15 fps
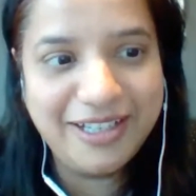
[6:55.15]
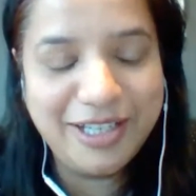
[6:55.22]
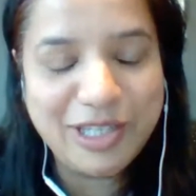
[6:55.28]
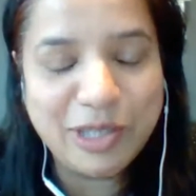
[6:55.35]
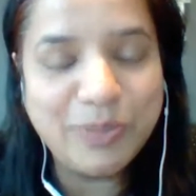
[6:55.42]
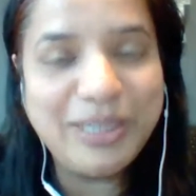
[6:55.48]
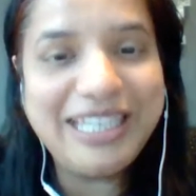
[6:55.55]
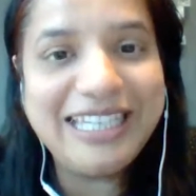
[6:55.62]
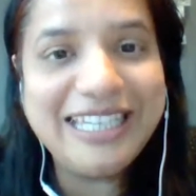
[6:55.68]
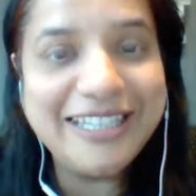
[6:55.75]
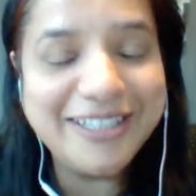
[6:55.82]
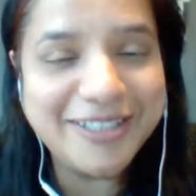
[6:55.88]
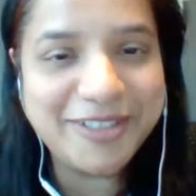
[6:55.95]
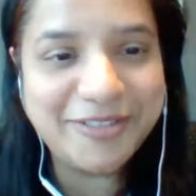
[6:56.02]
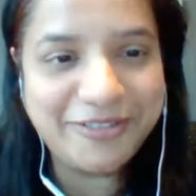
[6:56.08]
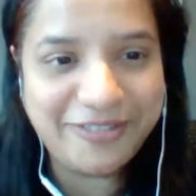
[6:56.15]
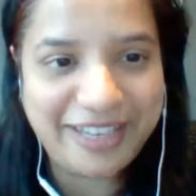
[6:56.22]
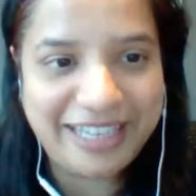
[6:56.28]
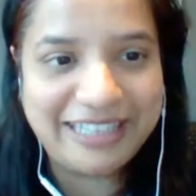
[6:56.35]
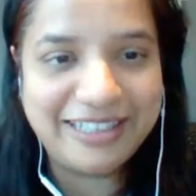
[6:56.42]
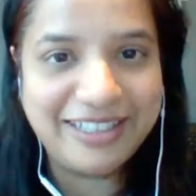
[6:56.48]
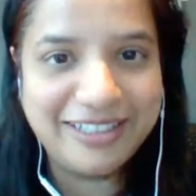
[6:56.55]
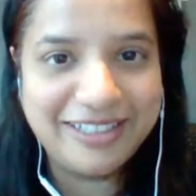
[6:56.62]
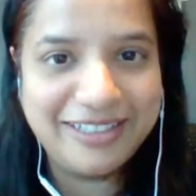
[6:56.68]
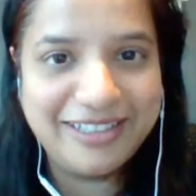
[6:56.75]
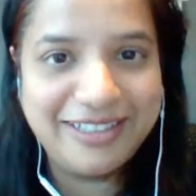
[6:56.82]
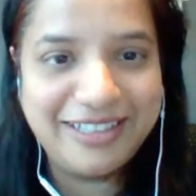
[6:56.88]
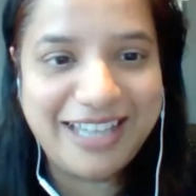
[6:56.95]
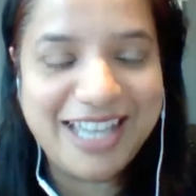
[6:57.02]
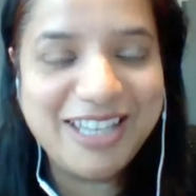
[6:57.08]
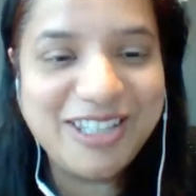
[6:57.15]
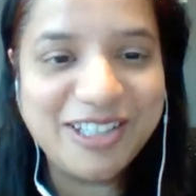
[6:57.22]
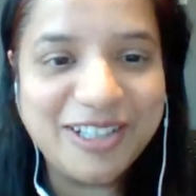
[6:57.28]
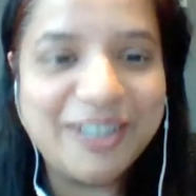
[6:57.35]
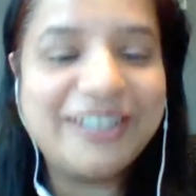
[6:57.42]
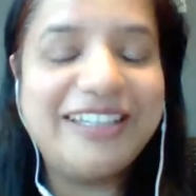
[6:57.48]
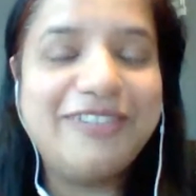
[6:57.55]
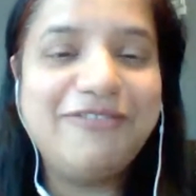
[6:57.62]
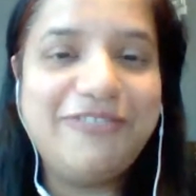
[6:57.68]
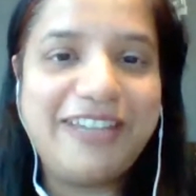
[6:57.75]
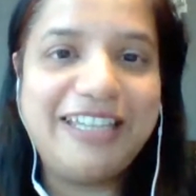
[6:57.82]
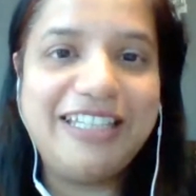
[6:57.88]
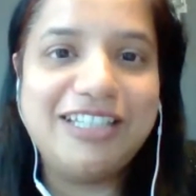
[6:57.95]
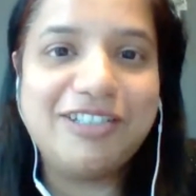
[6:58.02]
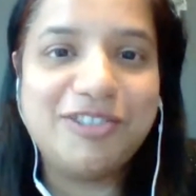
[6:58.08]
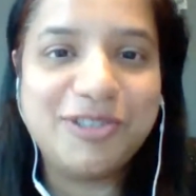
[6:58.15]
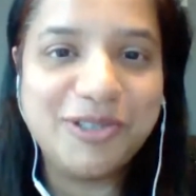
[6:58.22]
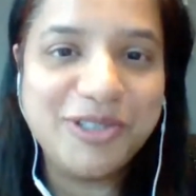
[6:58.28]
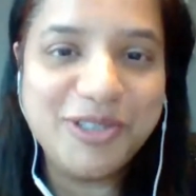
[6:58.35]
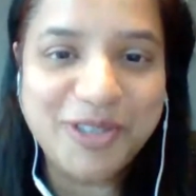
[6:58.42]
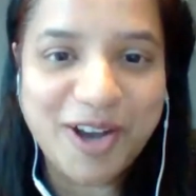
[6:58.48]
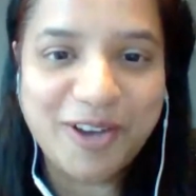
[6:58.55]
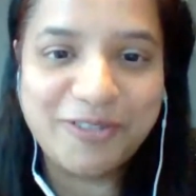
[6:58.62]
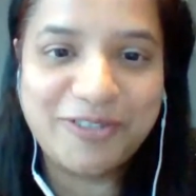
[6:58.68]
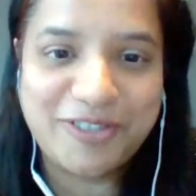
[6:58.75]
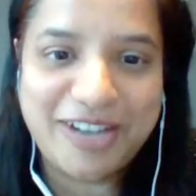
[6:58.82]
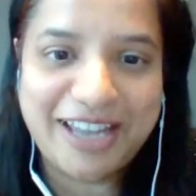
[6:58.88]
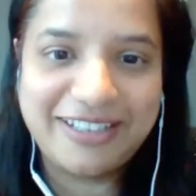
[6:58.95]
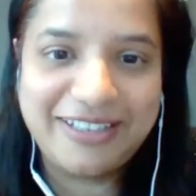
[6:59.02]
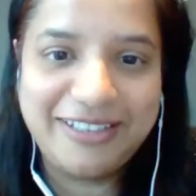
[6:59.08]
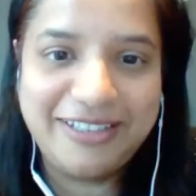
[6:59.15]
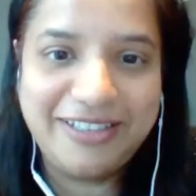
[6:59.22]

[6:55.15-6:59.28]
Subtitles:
So be eager to fail and do not let failure throw you off track.